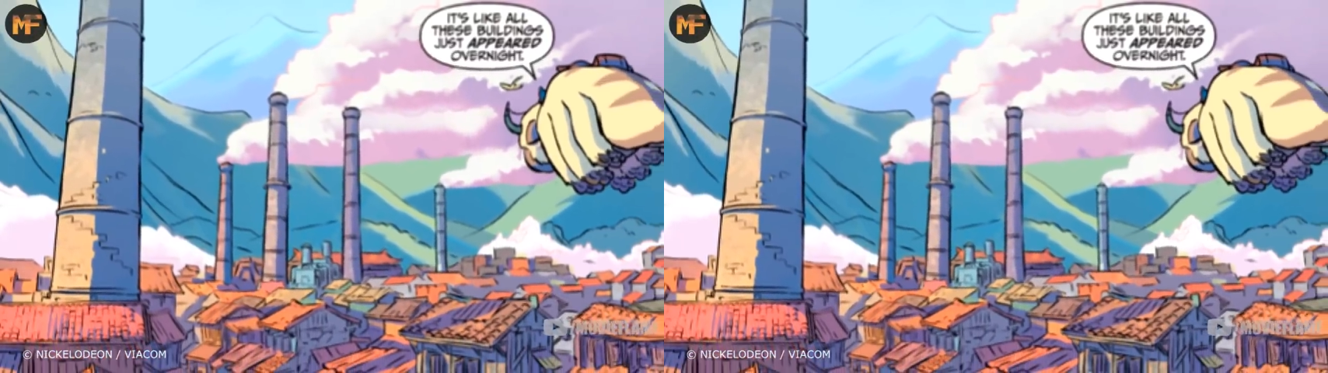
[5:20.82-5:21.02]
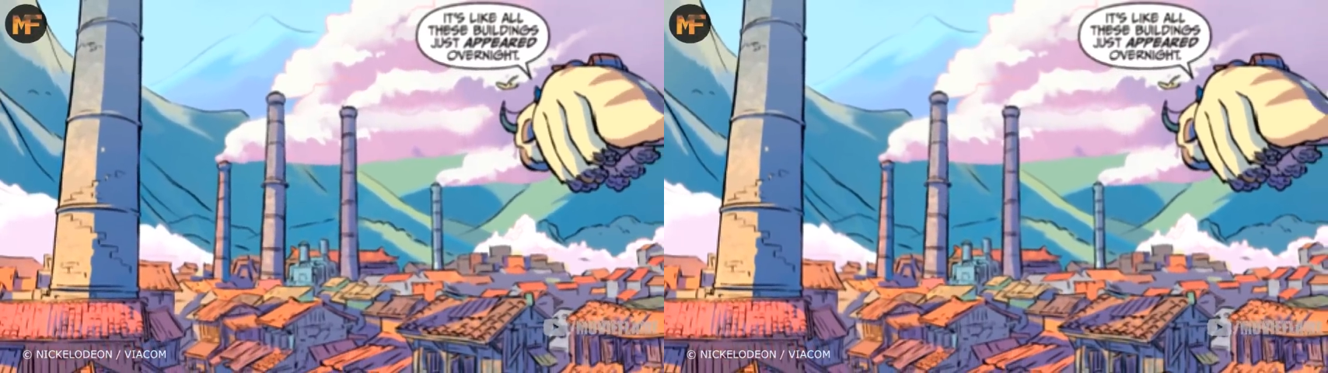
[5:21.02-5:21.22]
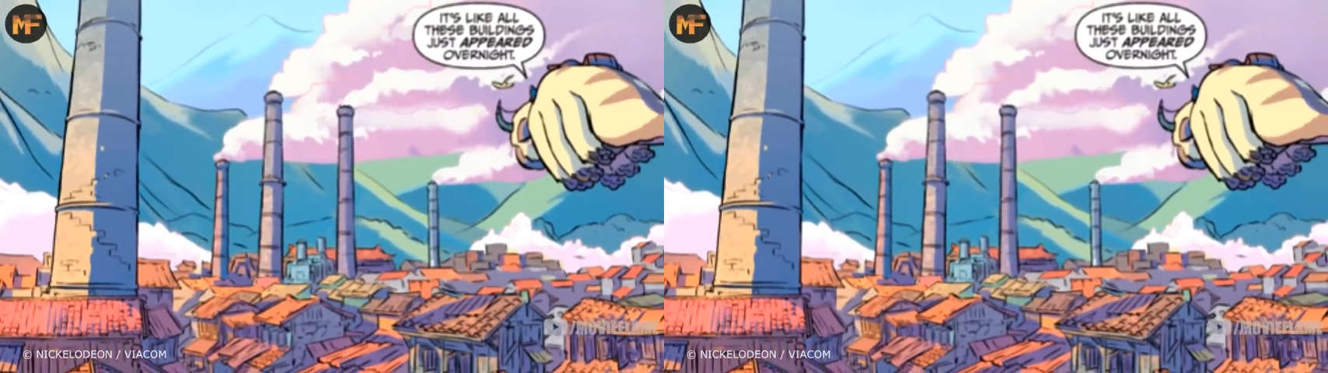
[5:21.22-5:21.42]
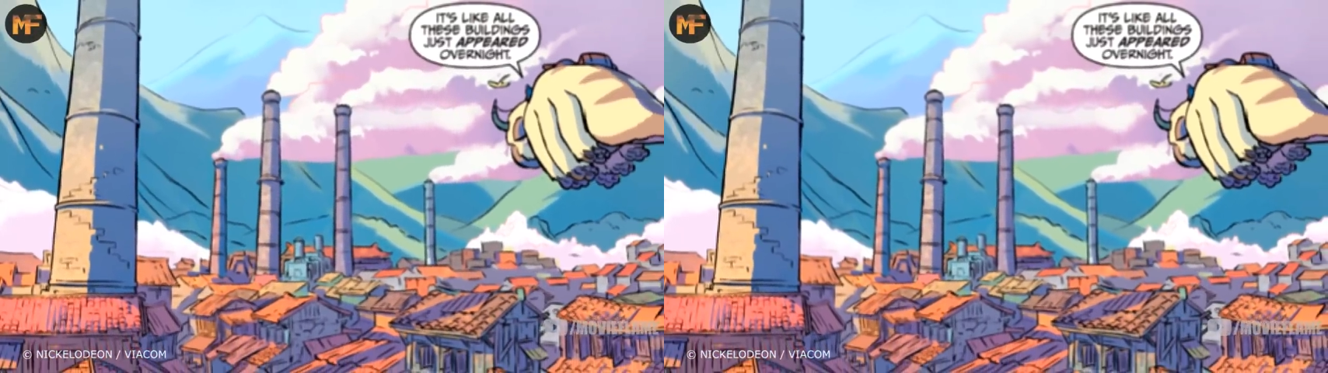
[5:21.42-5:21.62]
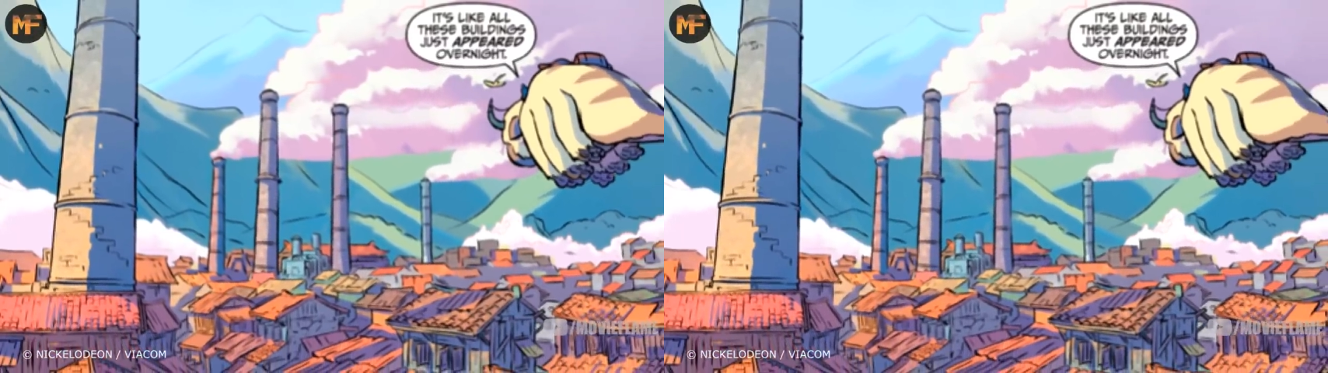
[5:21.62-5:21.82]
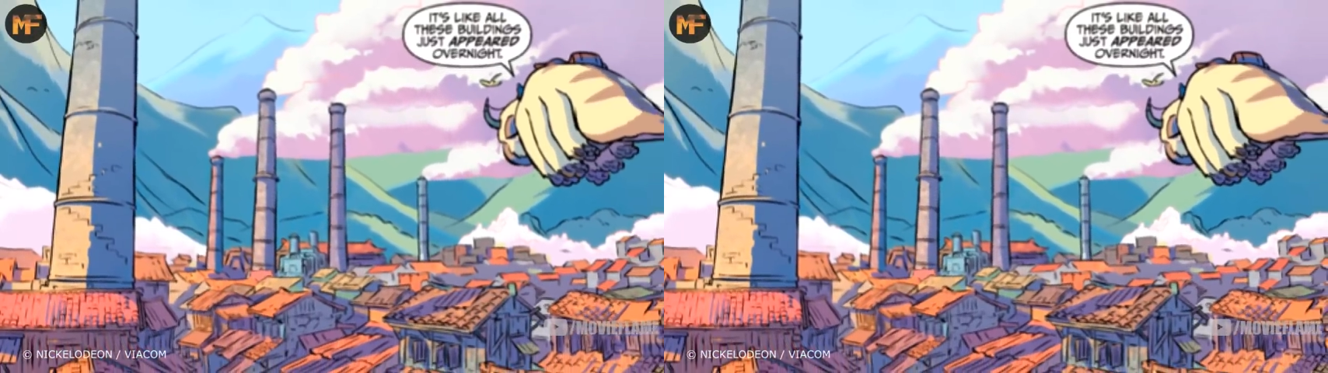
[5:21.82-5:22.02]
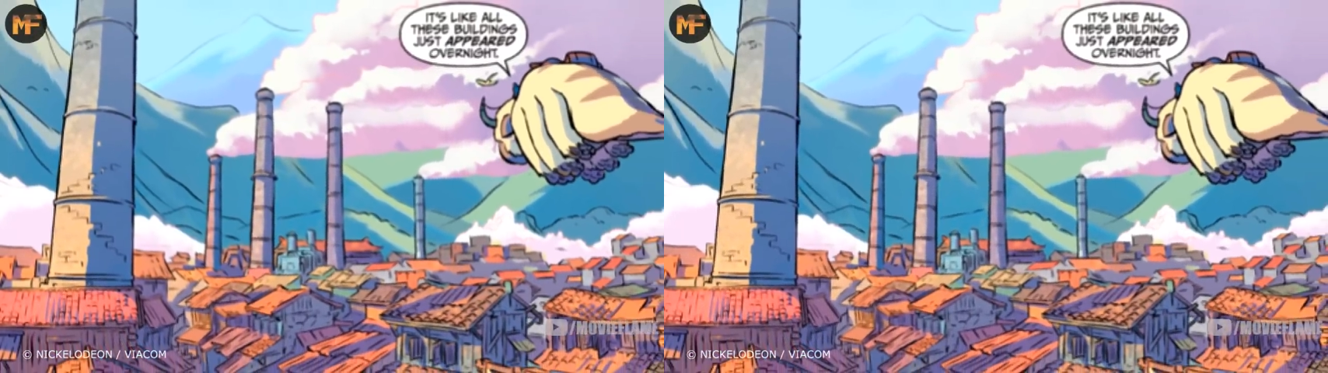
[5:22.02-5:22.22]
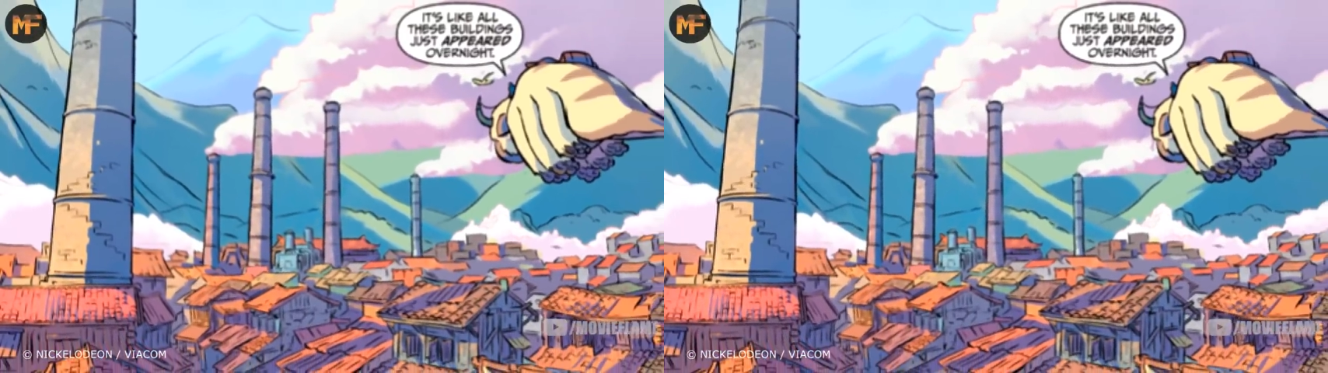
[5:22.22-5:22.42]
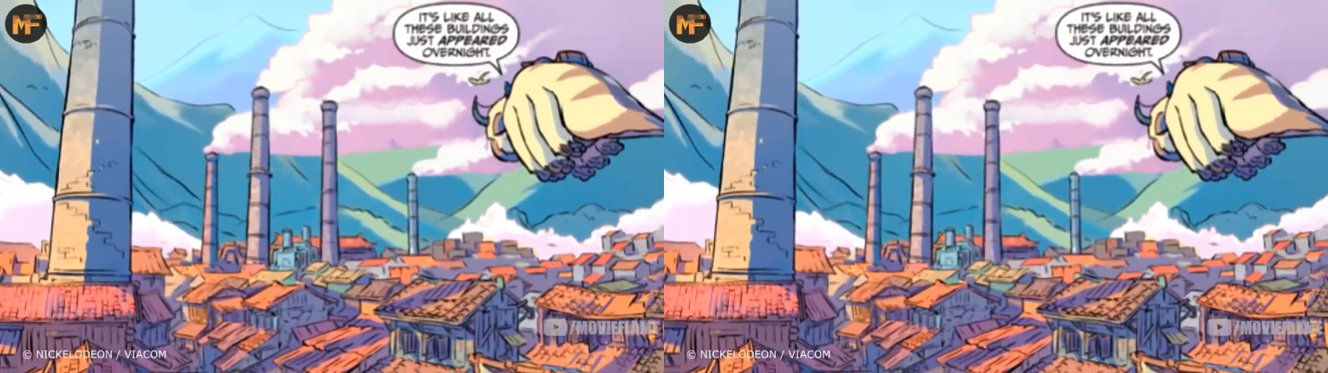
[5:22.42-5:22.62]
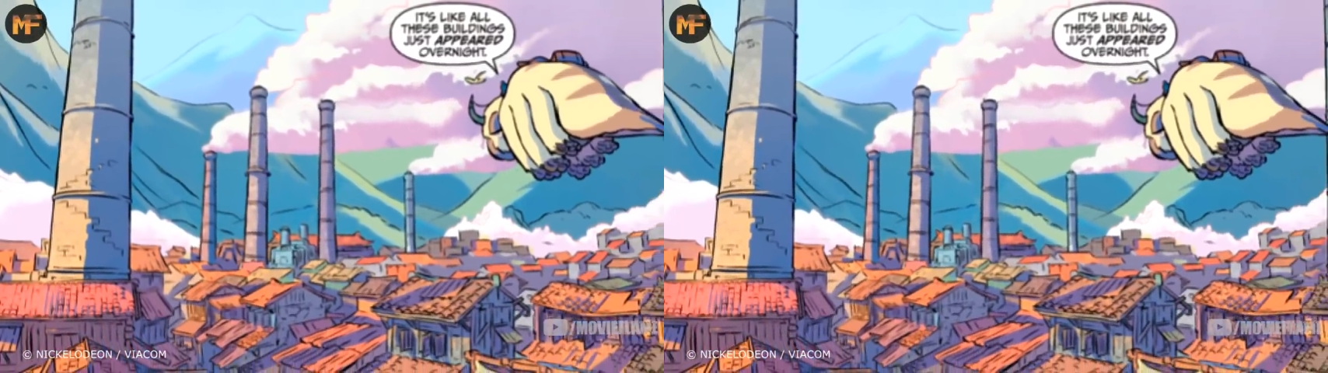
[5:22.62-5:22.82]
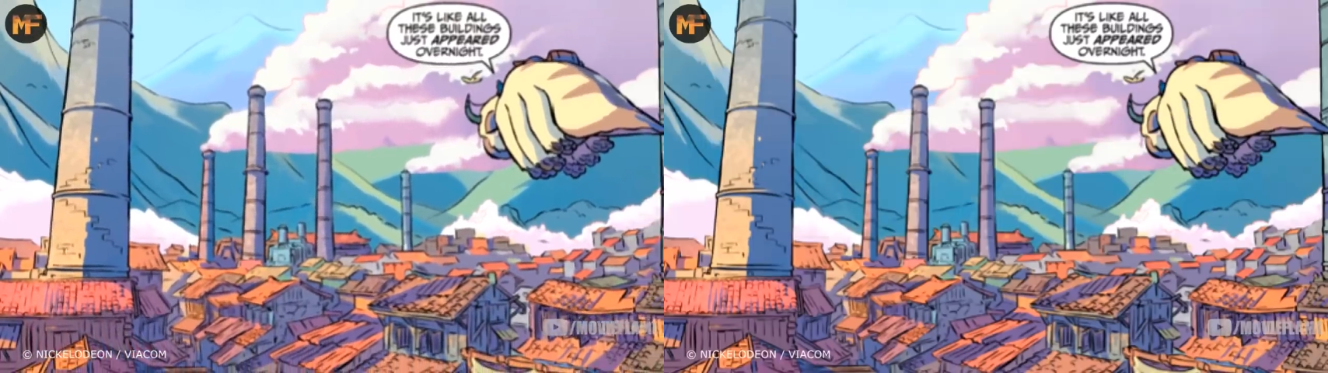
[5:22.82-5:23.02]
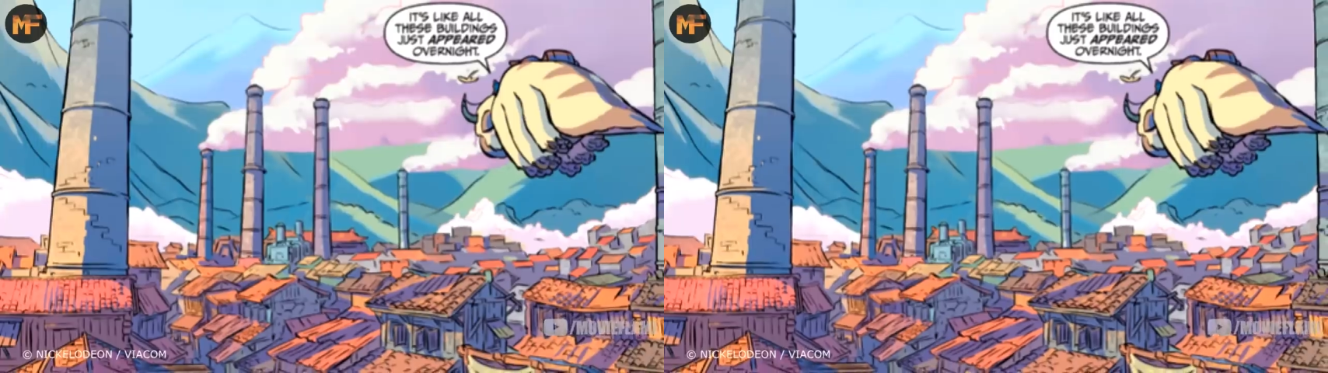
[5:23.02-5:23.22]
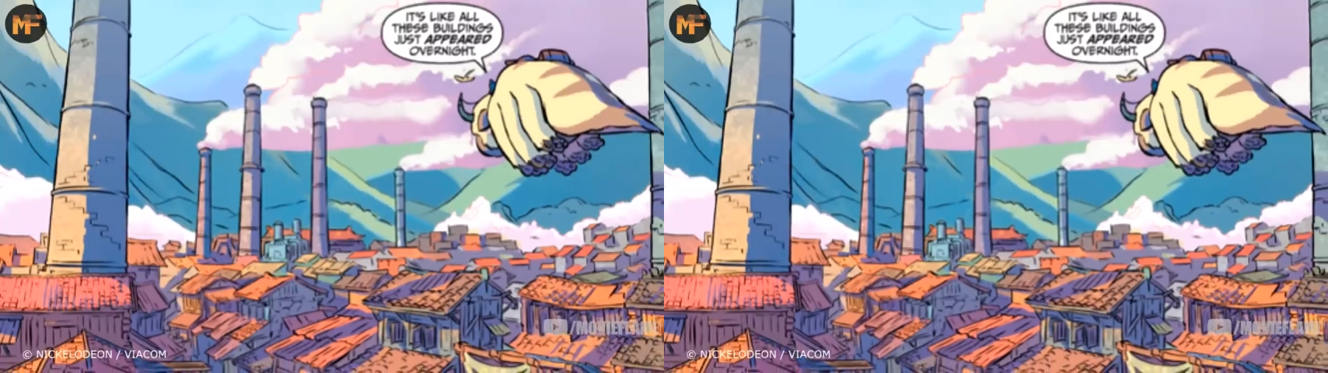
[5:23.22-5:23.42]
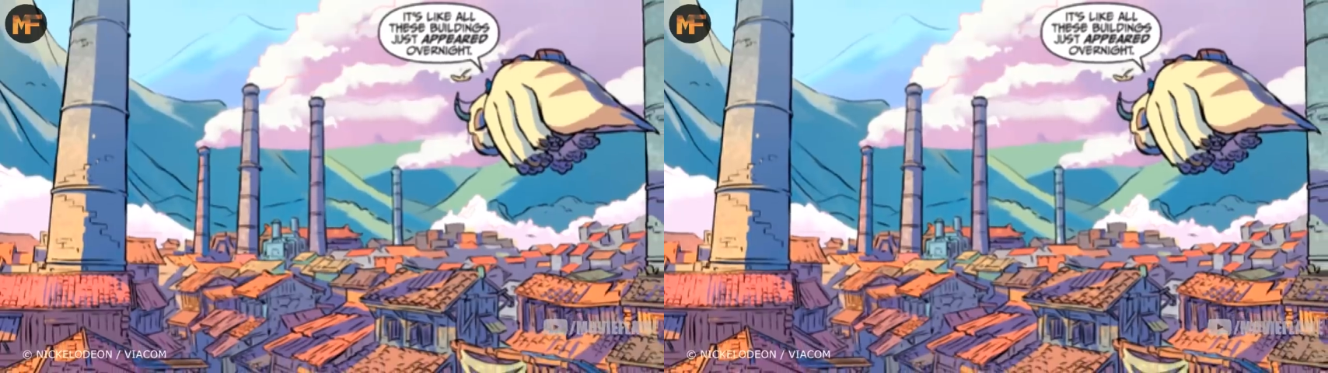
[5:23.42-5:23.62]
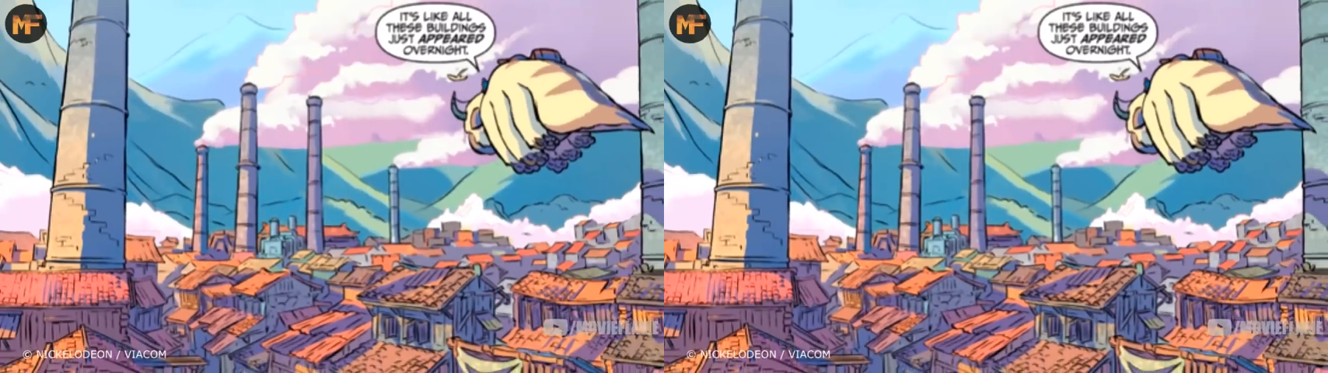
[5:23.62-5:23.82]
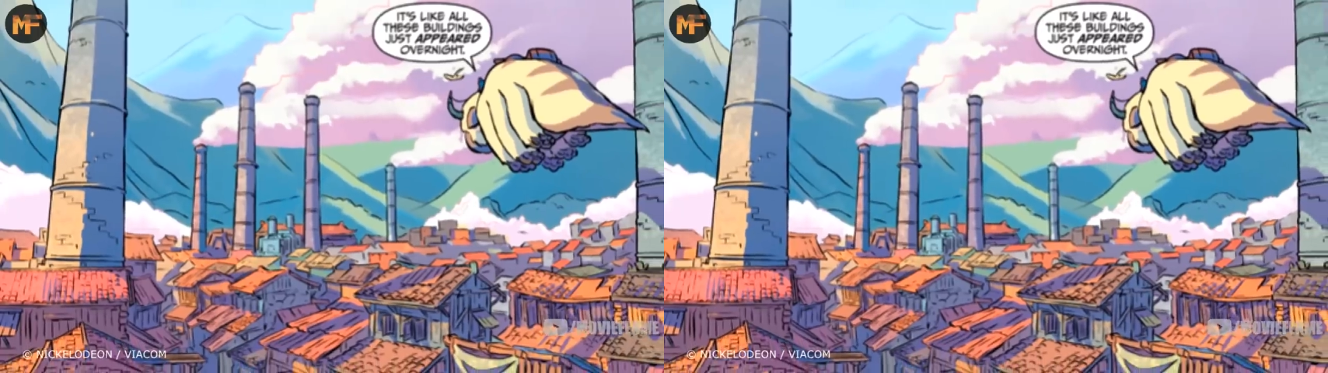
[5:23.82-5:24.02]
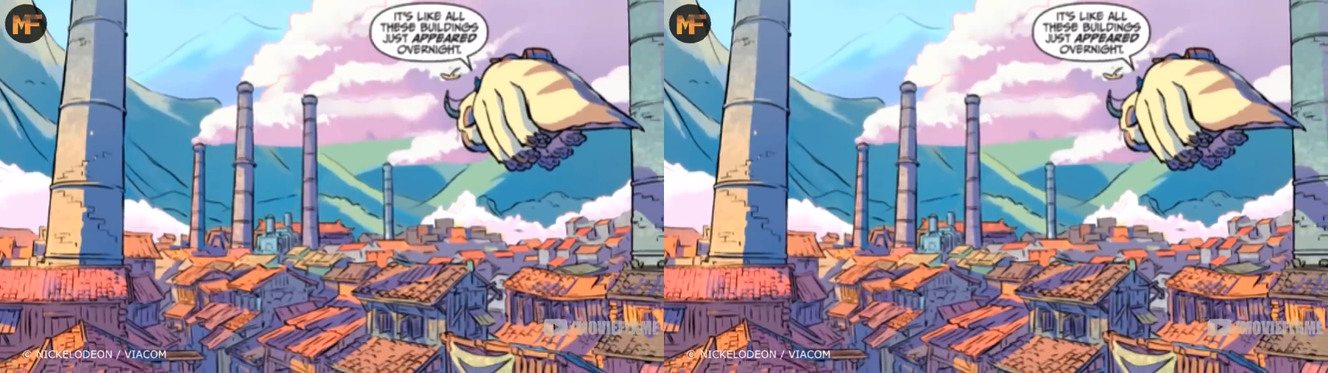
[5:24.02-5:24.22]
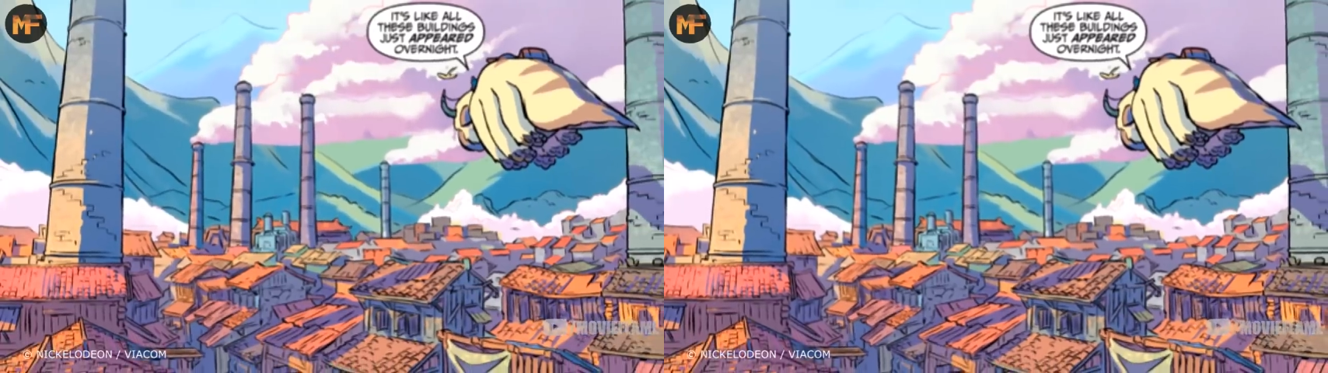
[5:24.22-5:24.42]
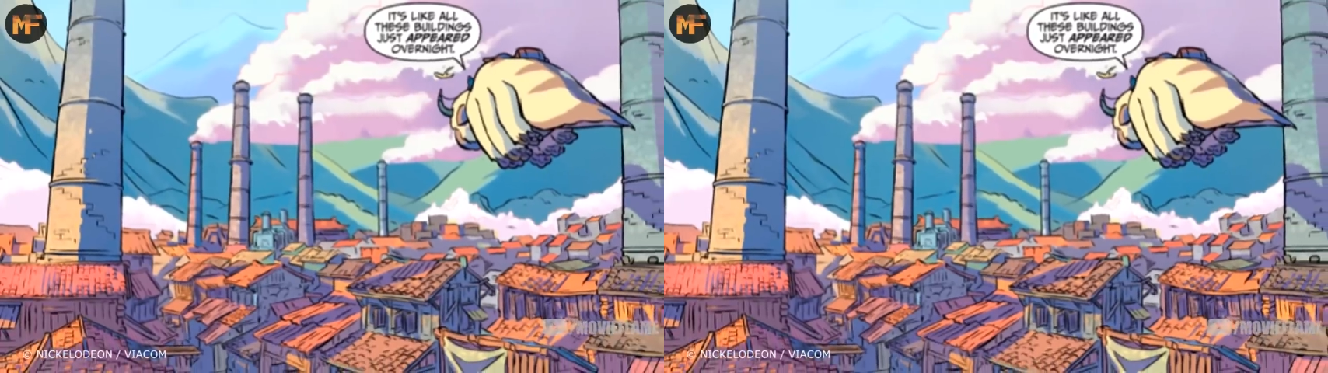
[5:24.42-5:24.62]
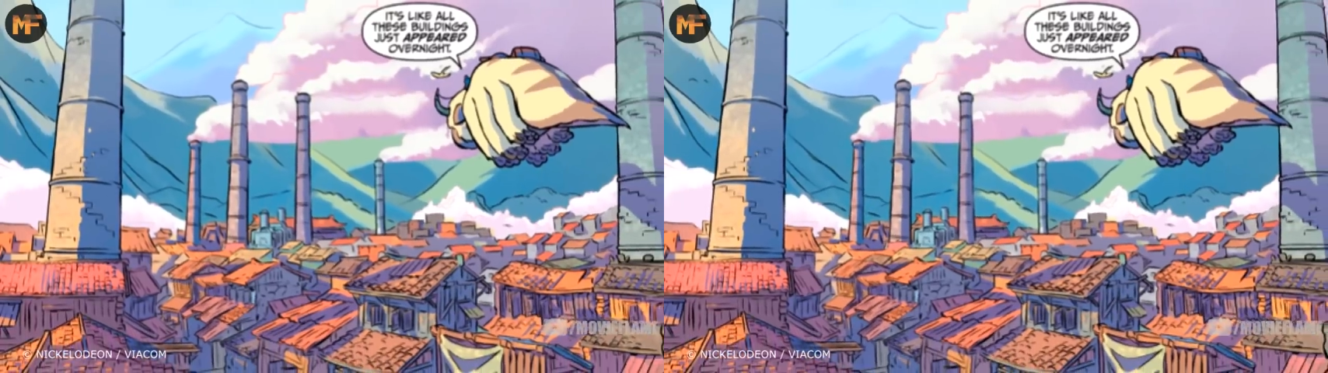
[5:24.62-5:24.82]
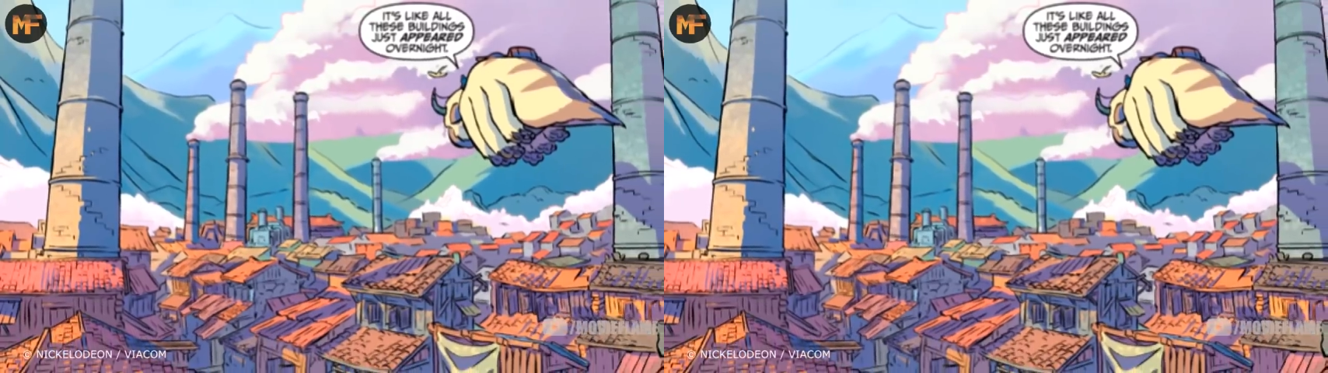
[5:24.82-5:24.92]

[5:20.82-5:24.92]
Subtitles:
No face is visible, so there are no lips to read.